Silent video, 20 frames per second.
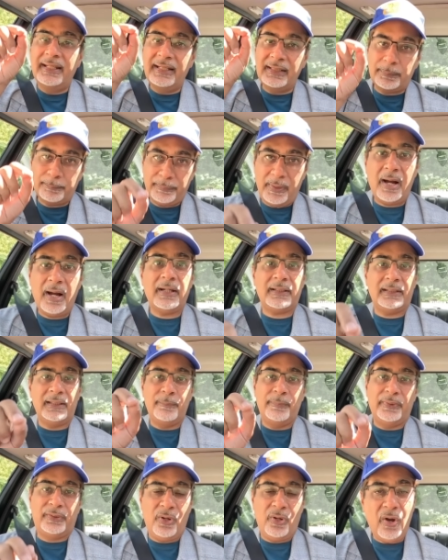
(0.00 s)
it's partly
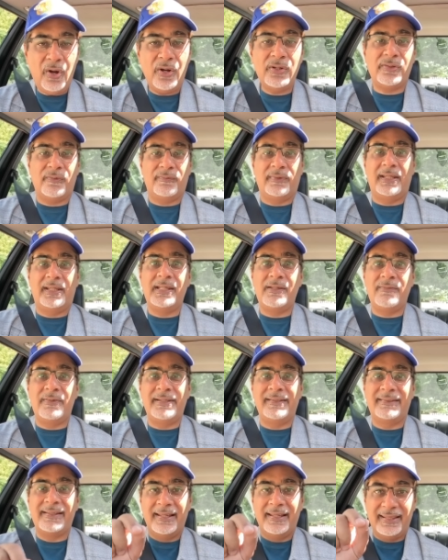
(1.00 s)
because of the
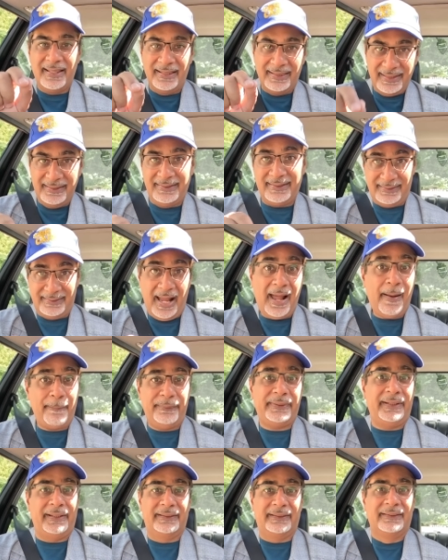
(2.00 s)
EVs that this is
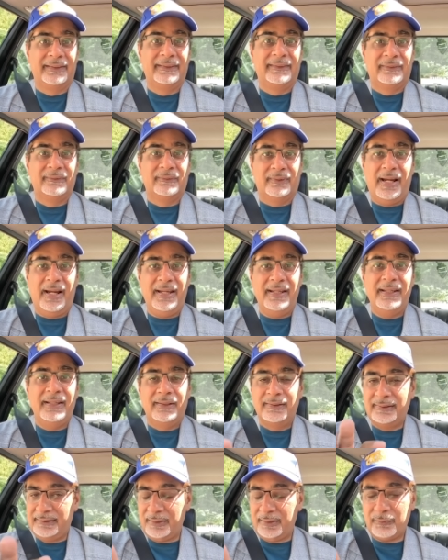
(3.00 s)
happening right?
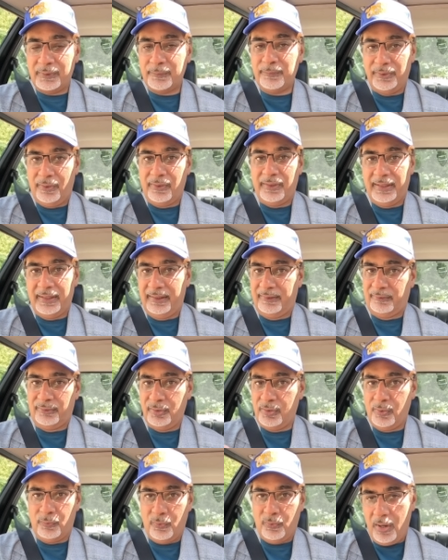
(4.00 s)
Stick with me on this.
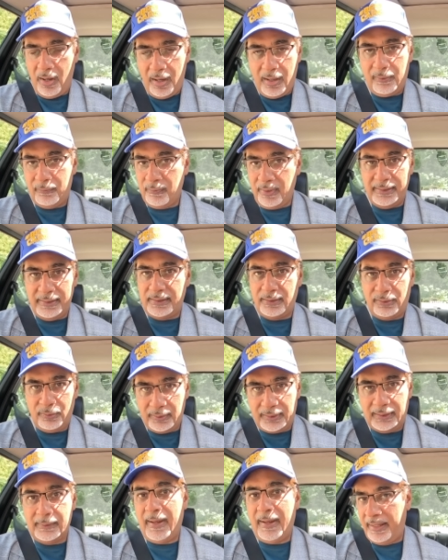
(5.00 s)
You go, what? What is he
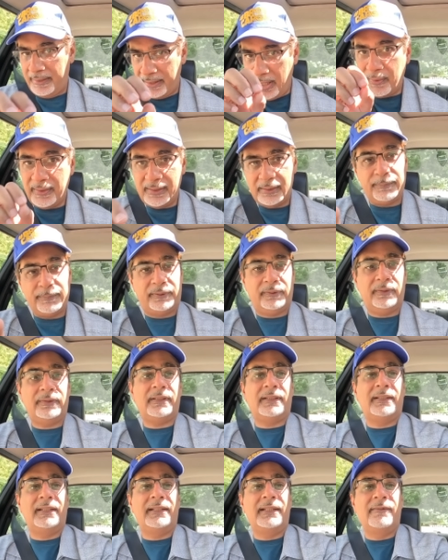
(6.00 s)
talking about? No, it's because
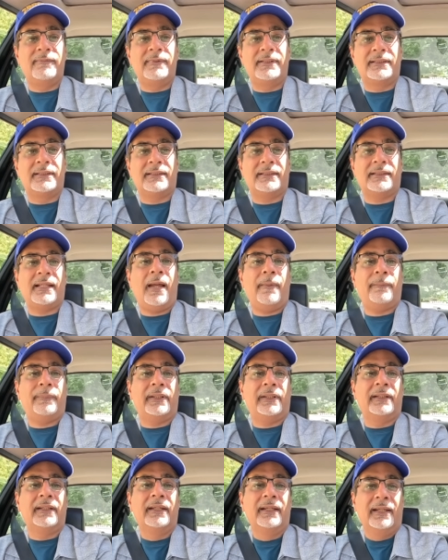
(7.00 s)
of the EVs this is
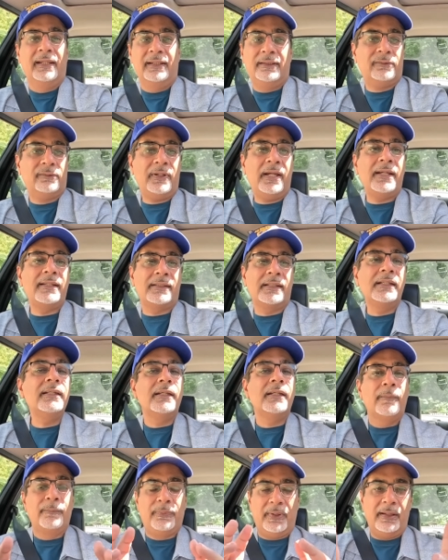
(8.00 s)
happening. It's crazy,
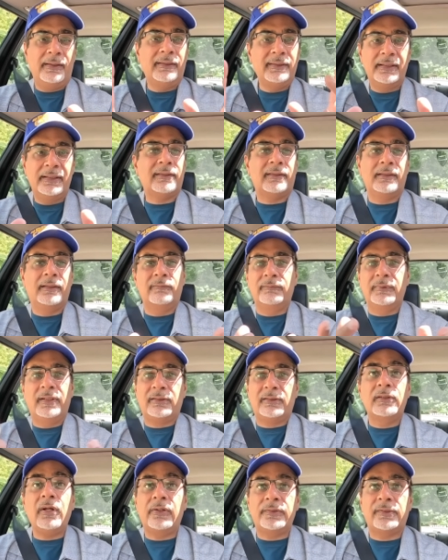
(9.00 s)
but it's,
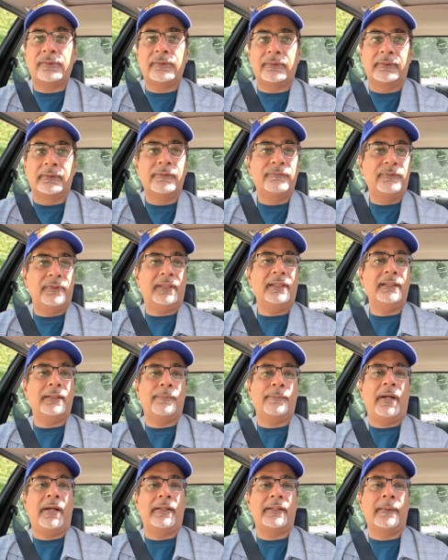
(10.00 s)
it's logical. If you think
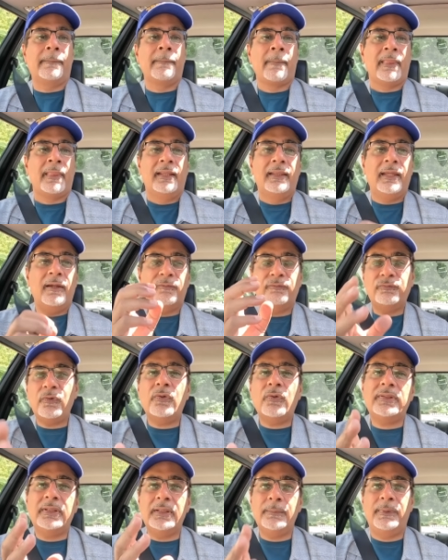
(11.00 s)
about it, they're
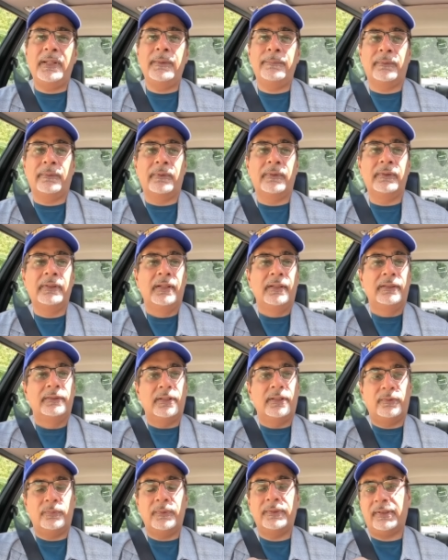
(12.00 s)
forcing people
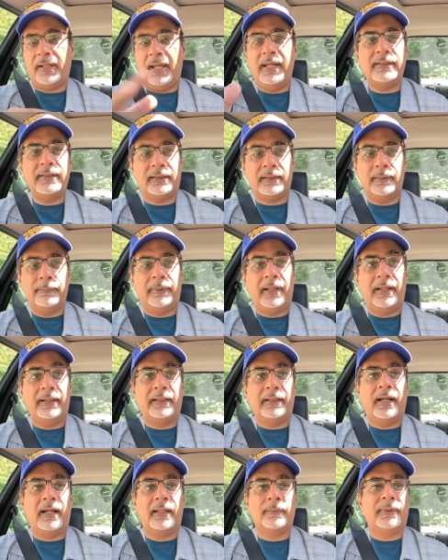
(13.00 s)
to switch A to
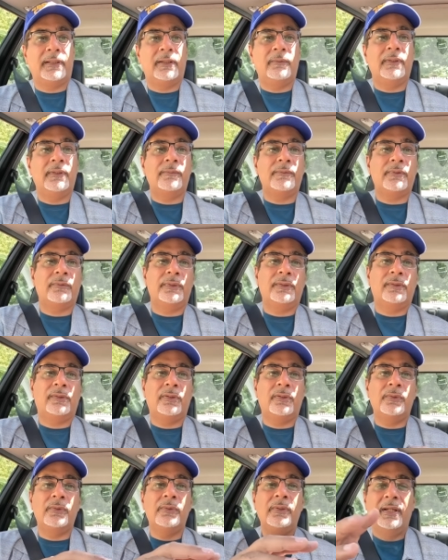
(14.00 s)
compliant cars, but they want them to switch
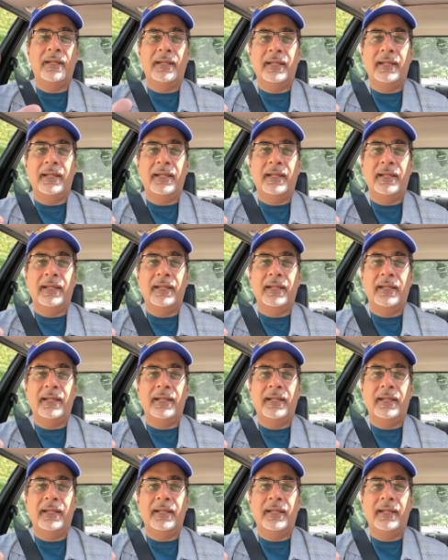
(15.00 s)
to uh,